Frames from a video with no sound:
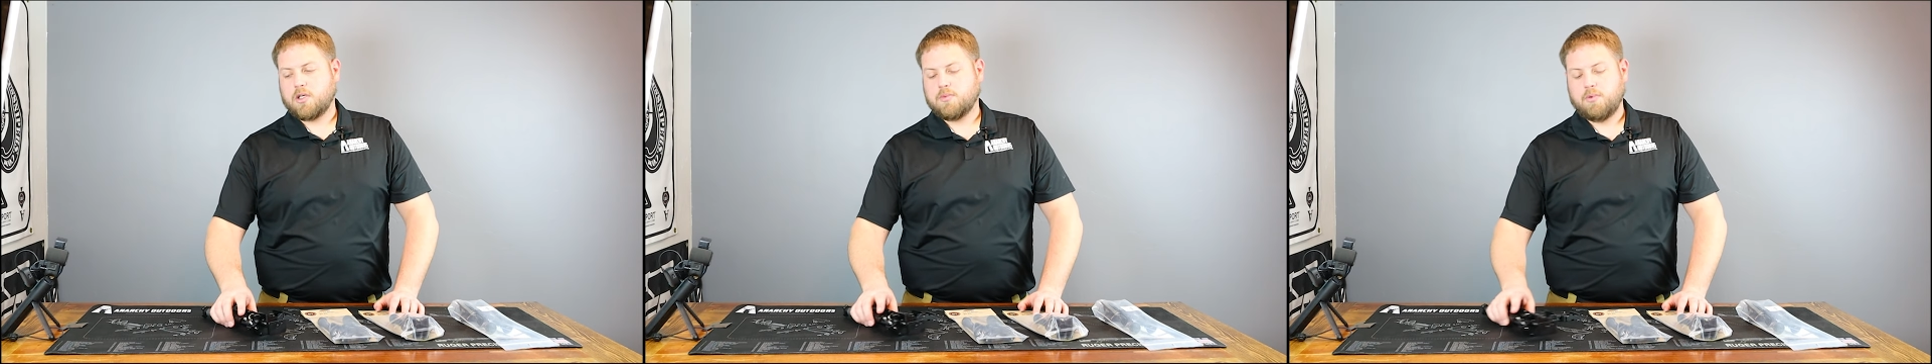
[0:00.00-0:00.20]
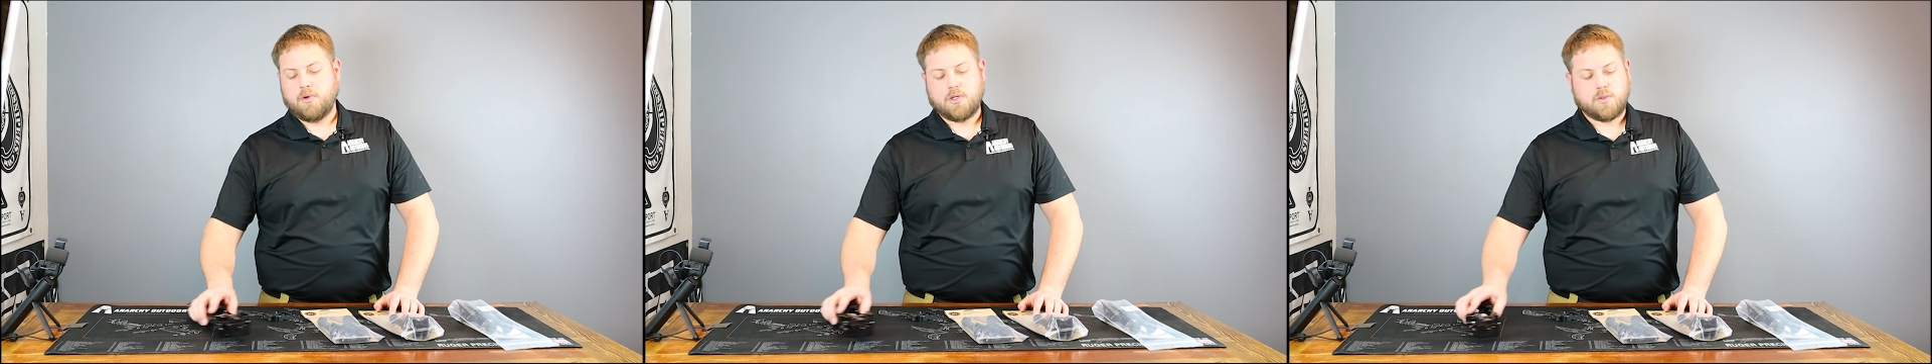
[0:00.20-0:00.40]

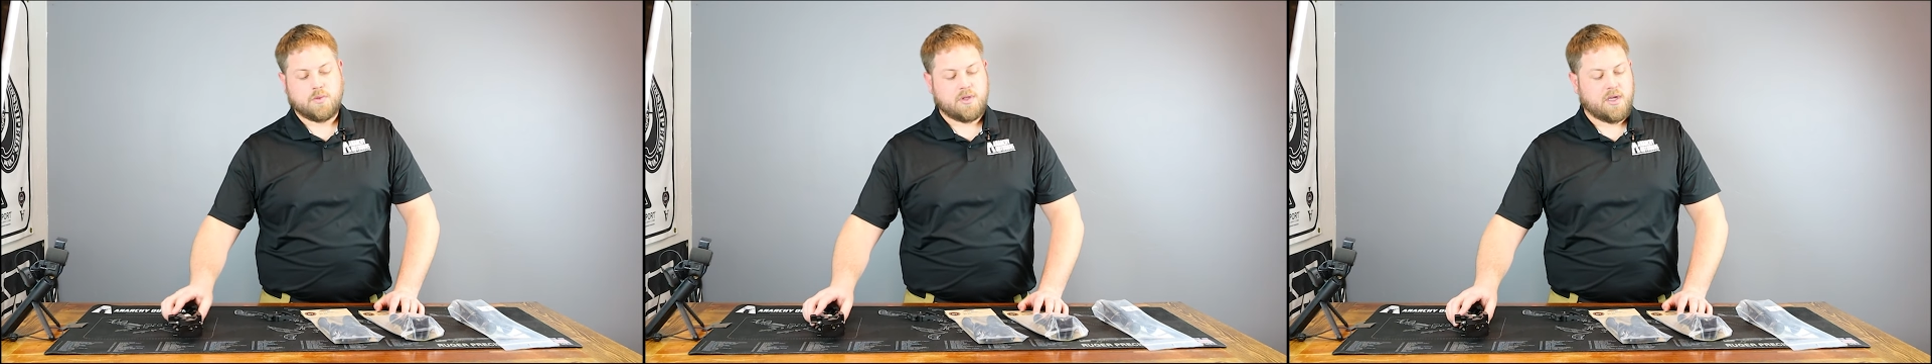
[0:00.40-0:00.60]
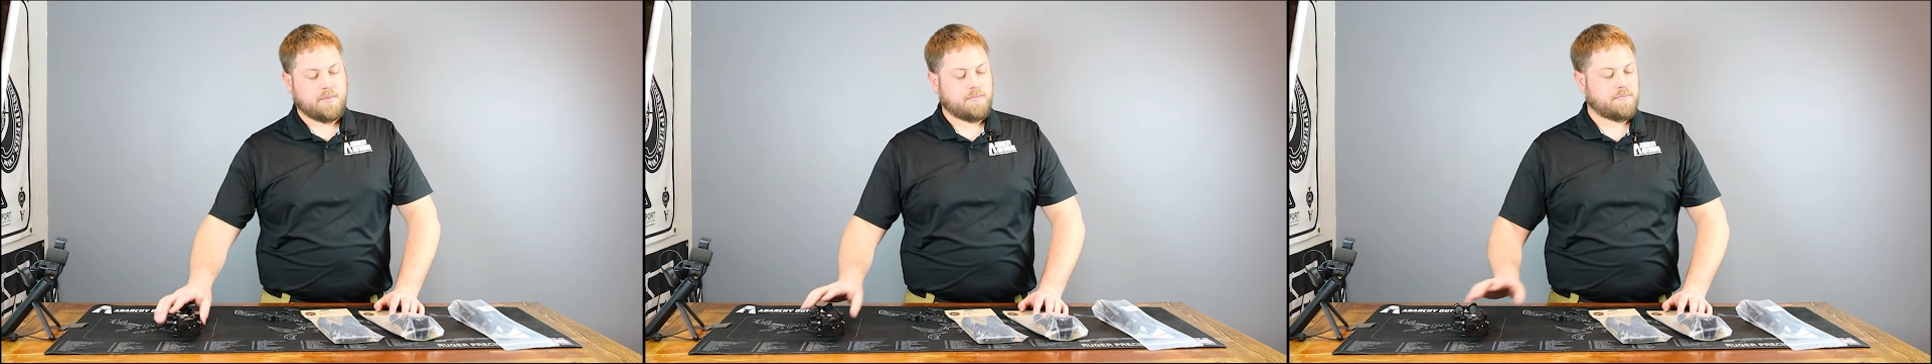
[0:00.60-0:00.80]
experience
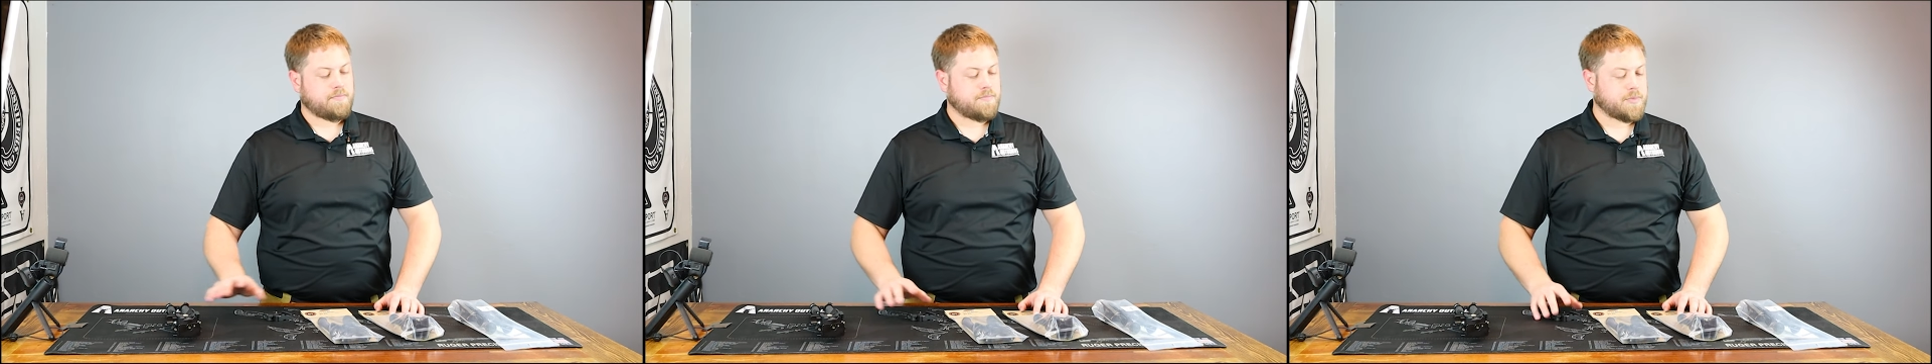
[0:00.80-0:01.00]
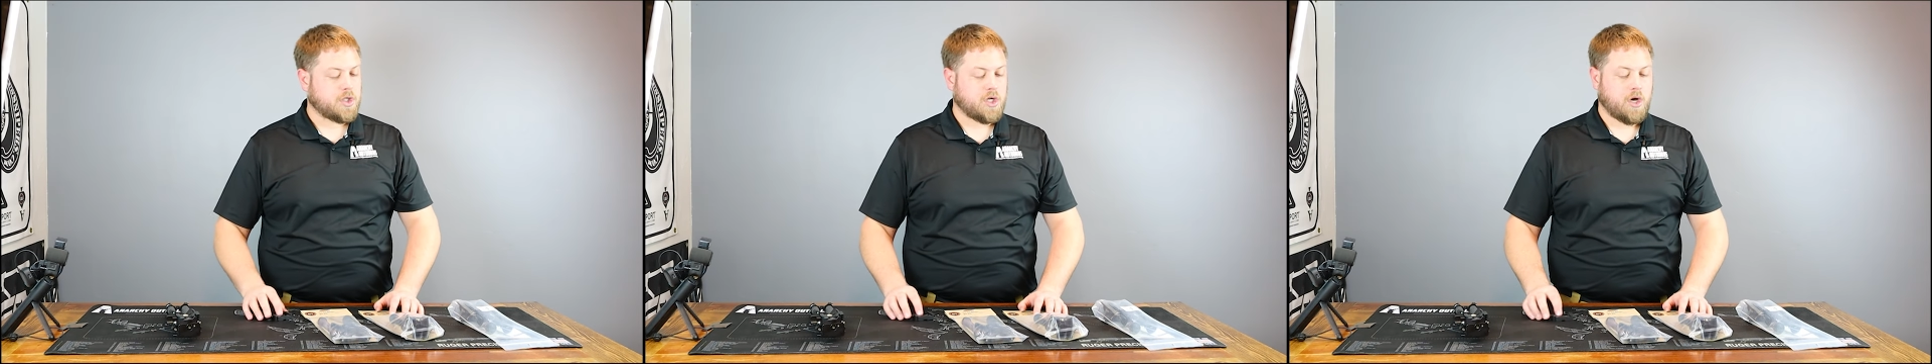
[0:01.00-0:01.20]
with them.
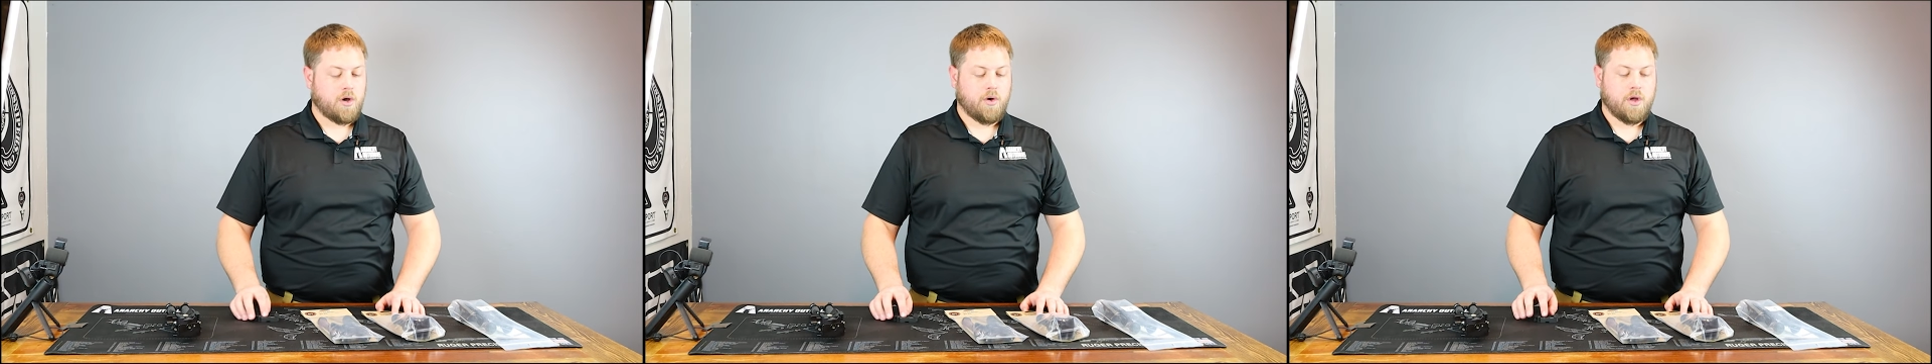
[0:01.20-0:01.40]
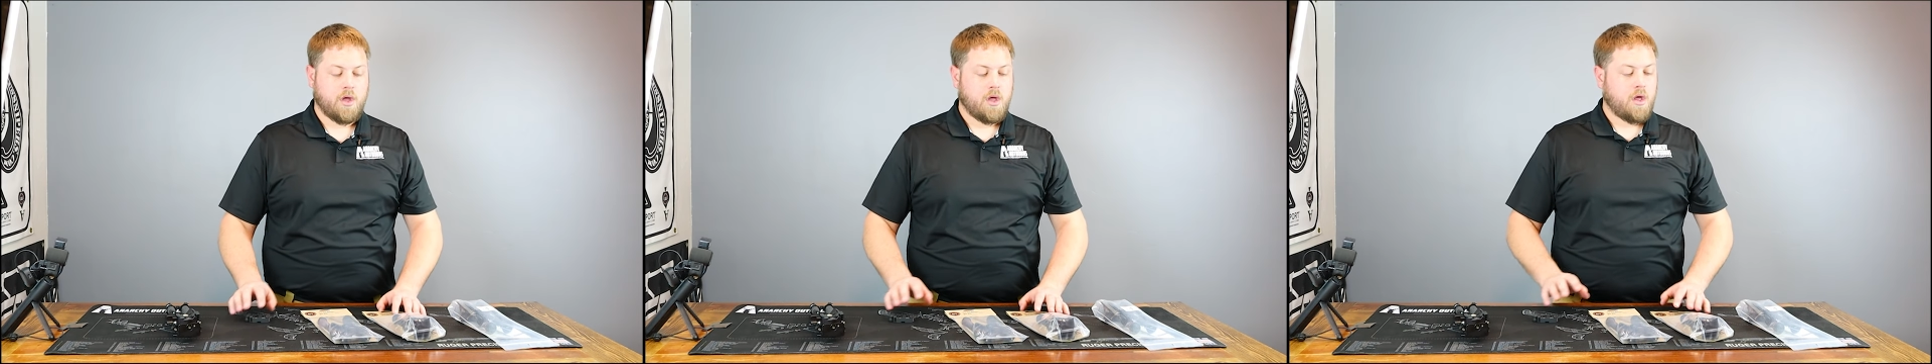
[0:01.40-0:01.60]

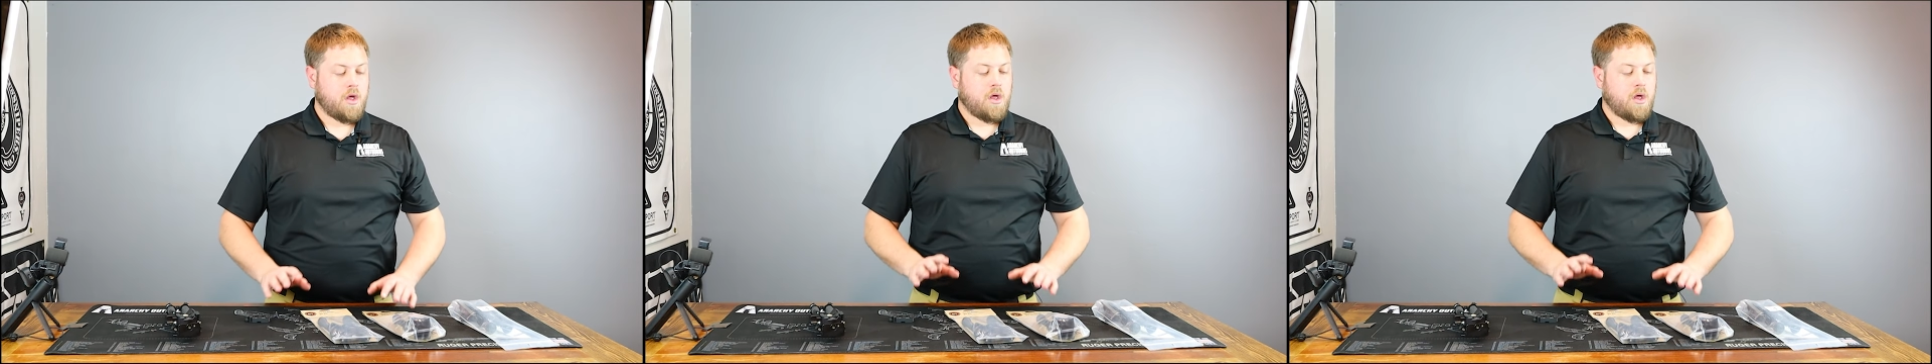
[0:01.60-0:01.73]
So